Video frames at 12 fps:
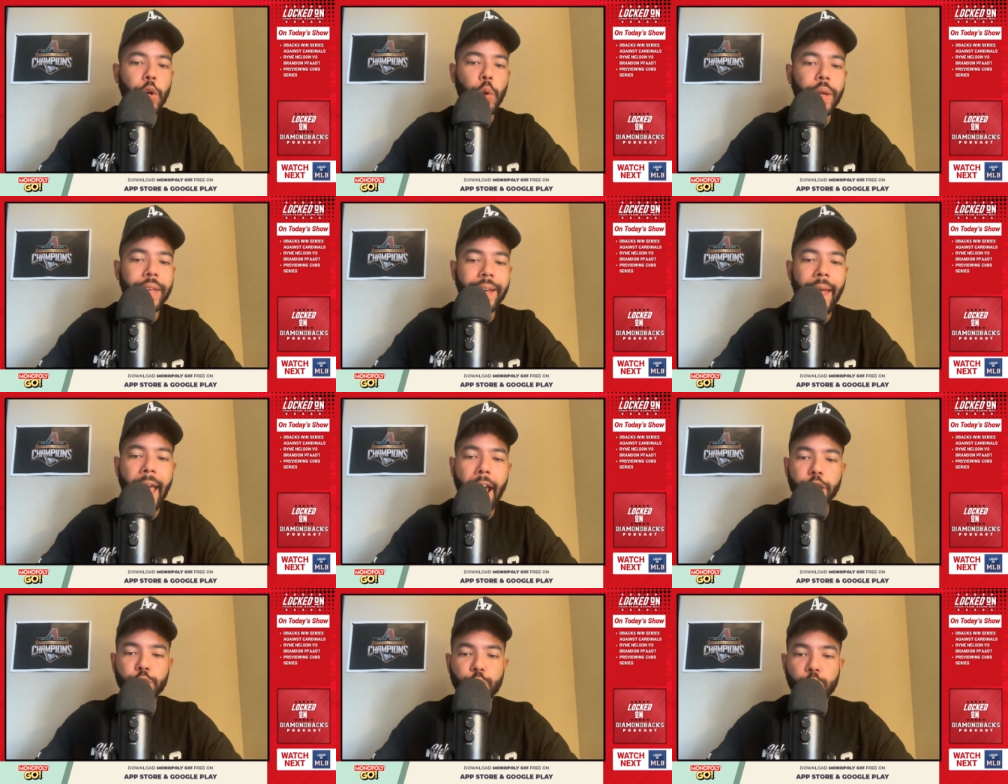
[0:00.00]
to get
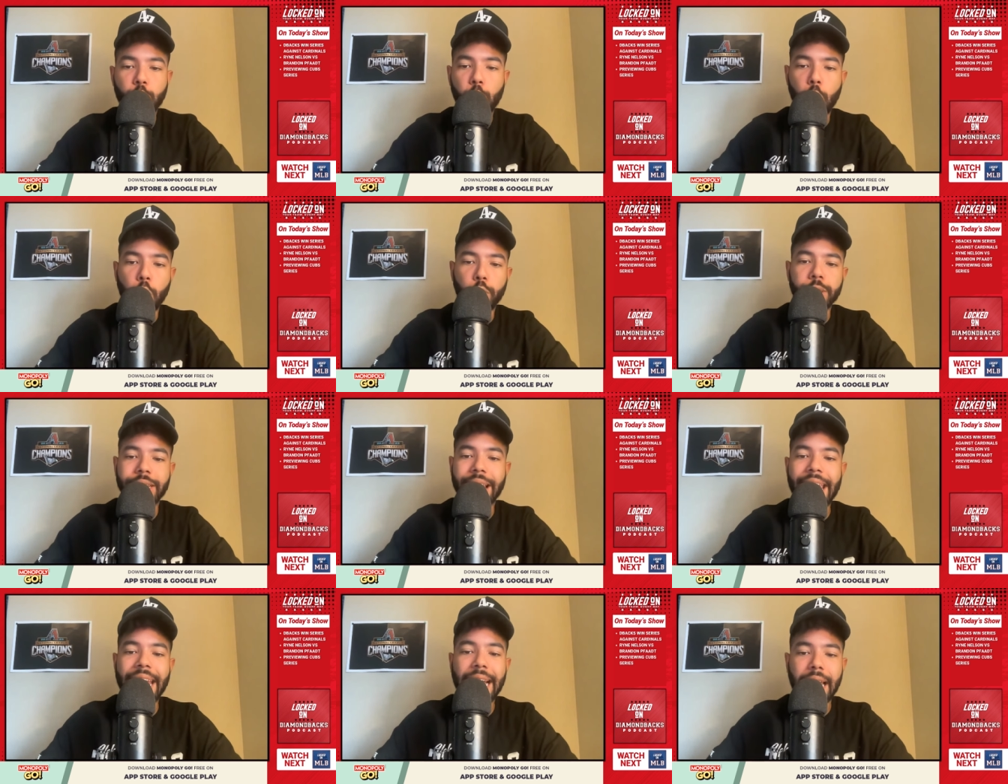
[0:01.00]
extra rewards
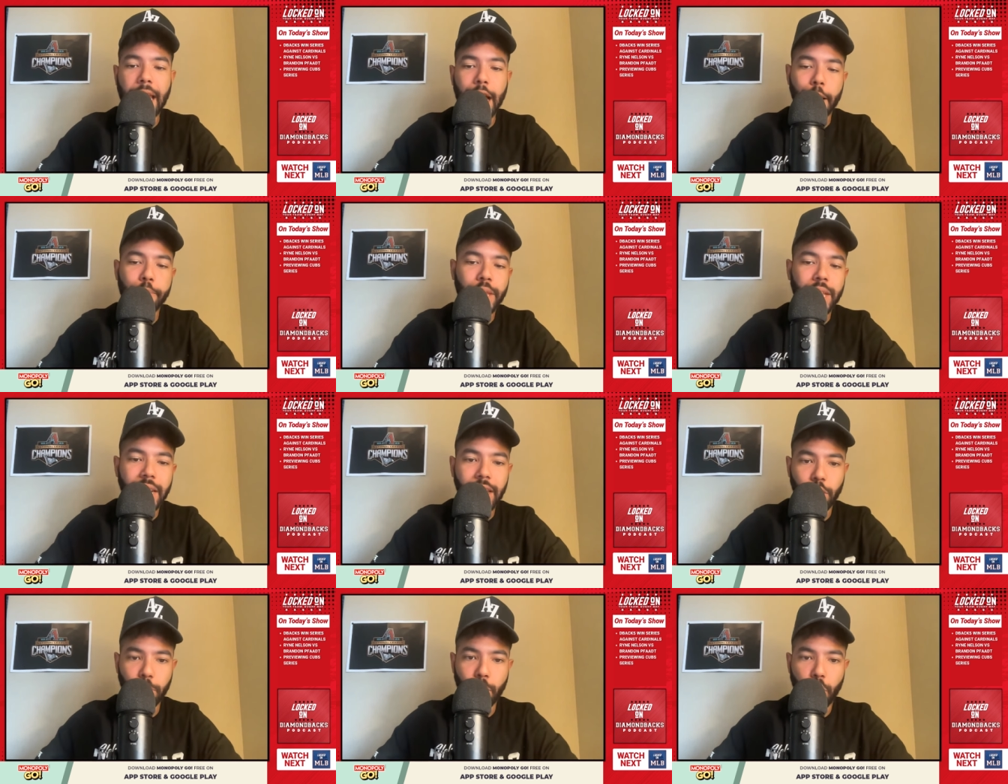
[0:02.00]
and climb the
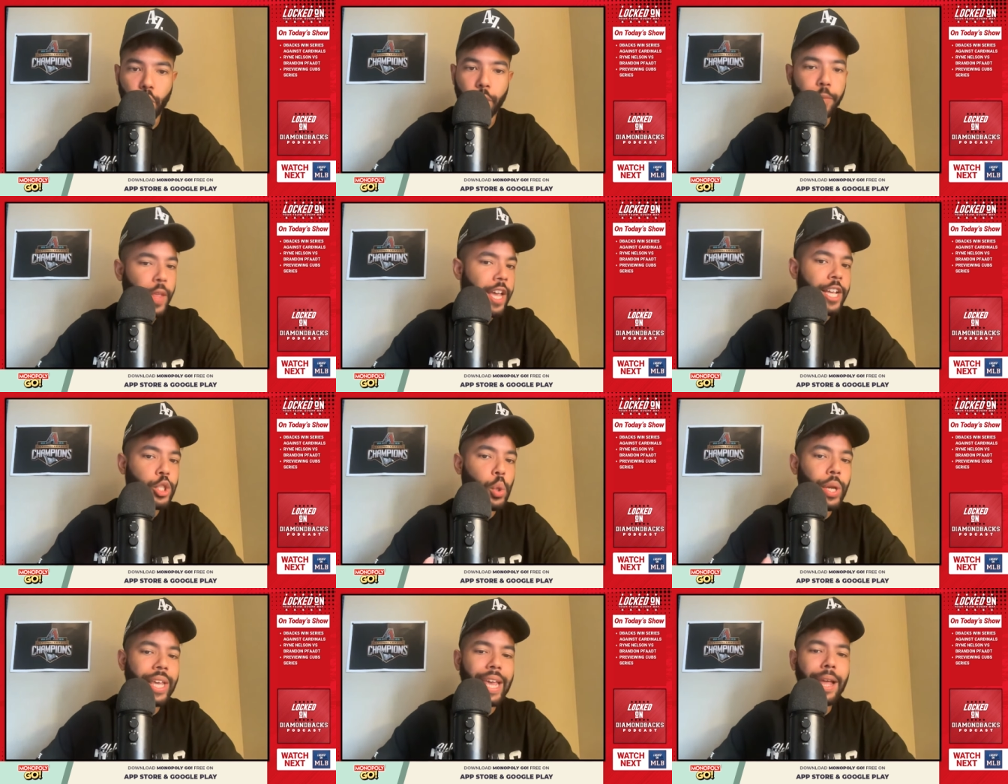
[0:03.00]
leaderboard. So
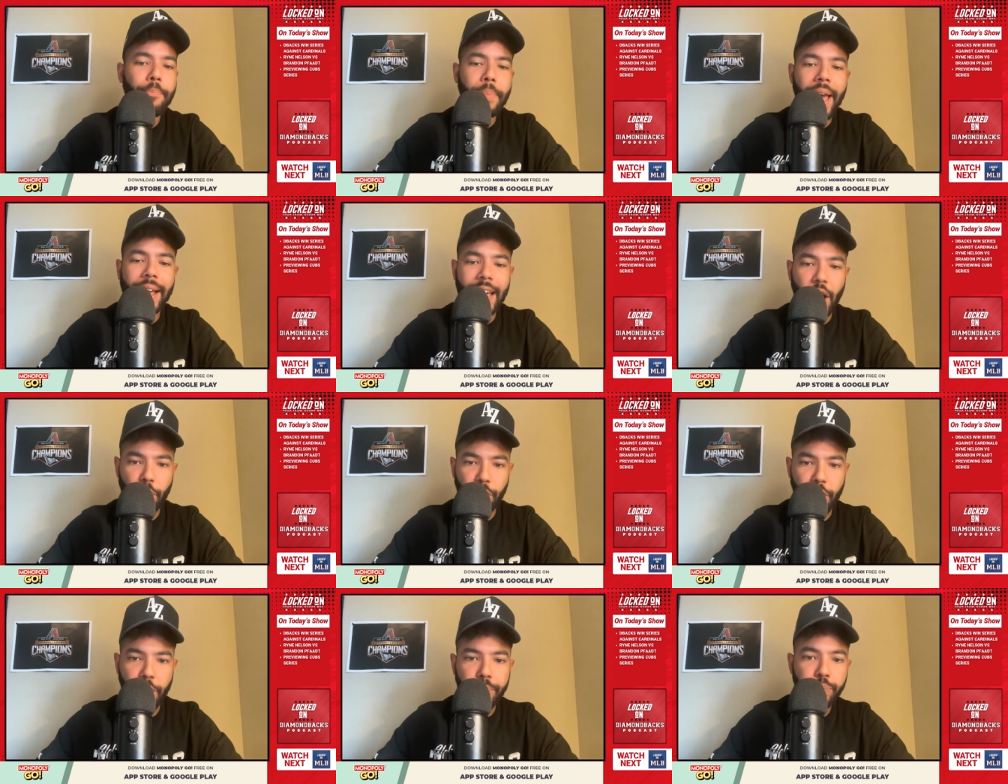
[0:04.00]
get back out
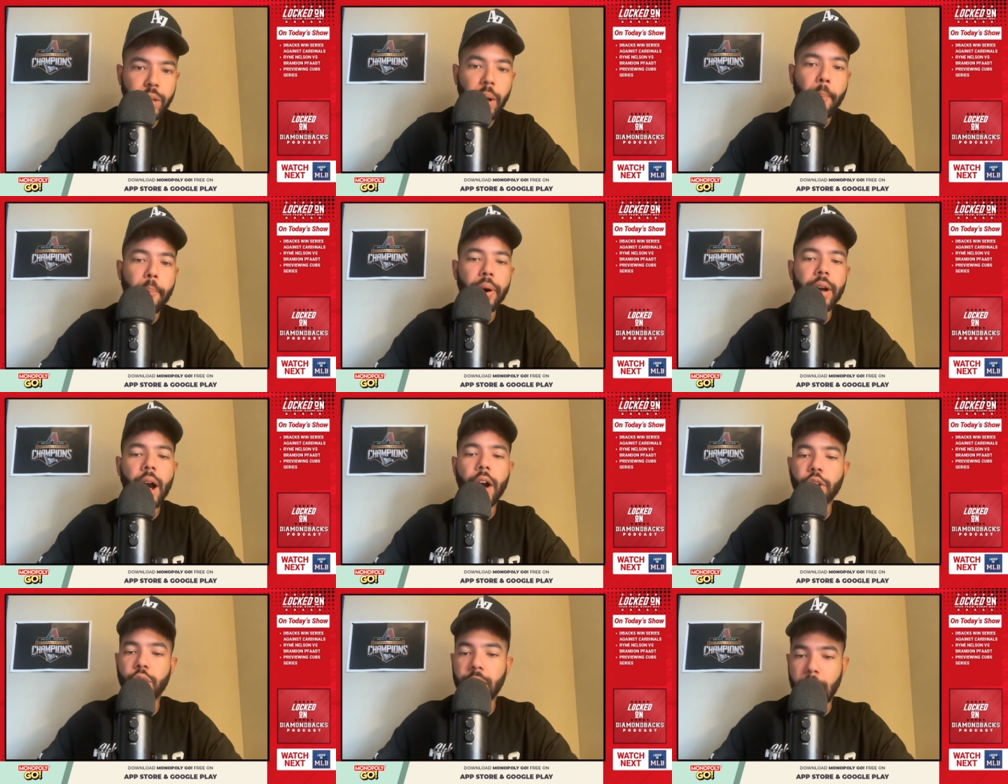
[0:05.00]
there, put
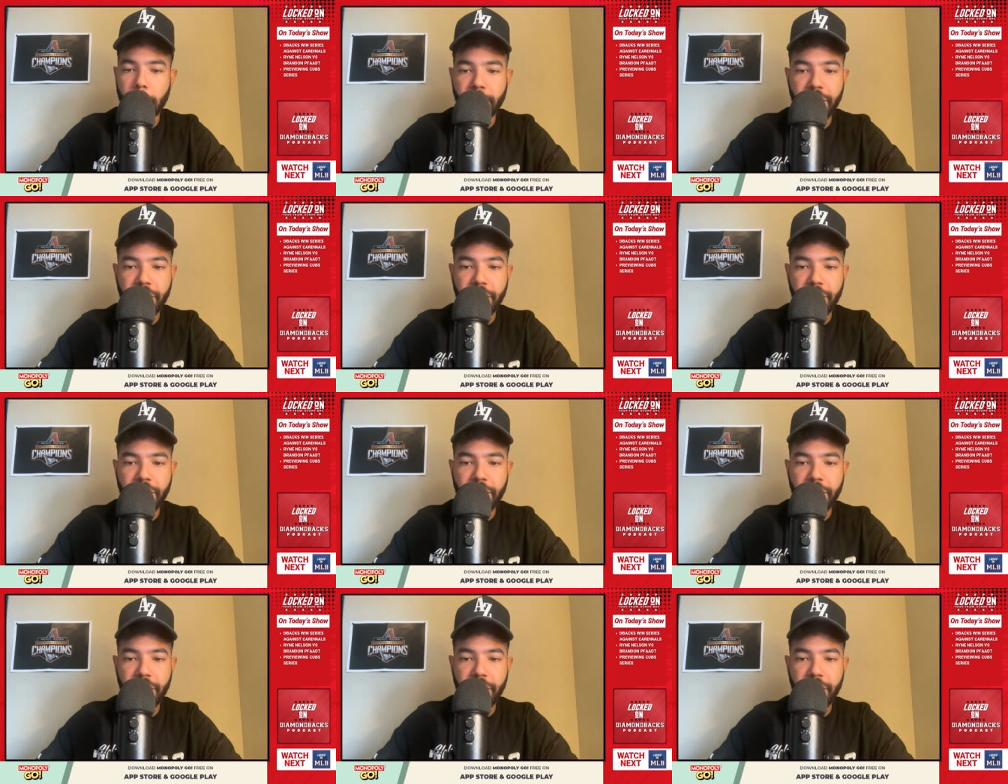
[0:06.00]
on your game